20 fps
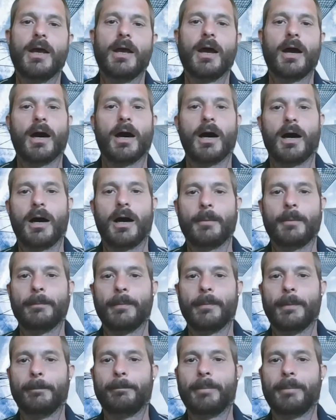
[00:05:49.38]

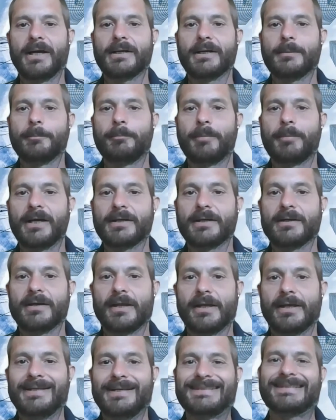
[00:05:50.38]
But
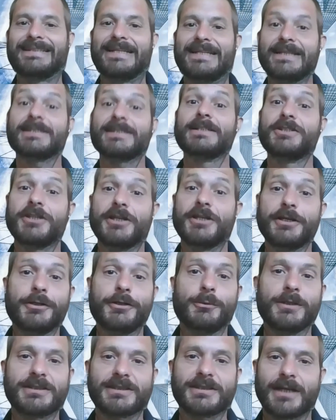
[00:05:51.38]
it is
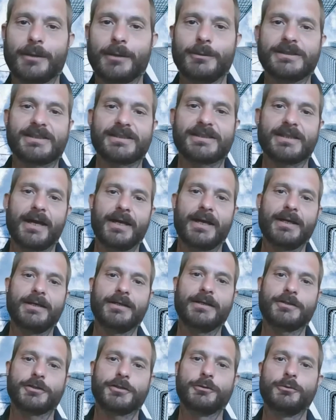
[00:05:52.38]
disingenuous, I would
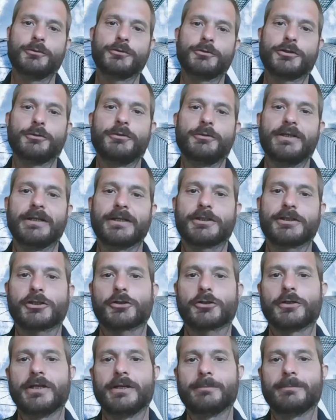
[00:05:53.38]
say, to the
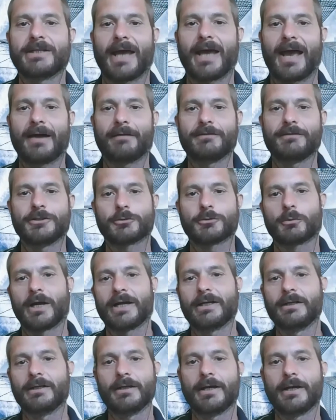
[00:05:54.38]
extreme, to have these
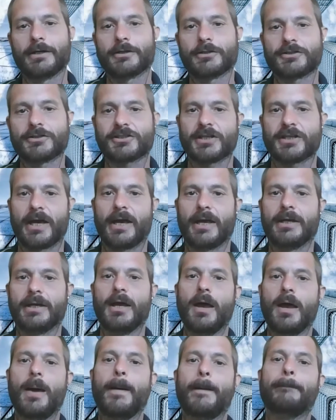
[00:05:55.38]
regulators say,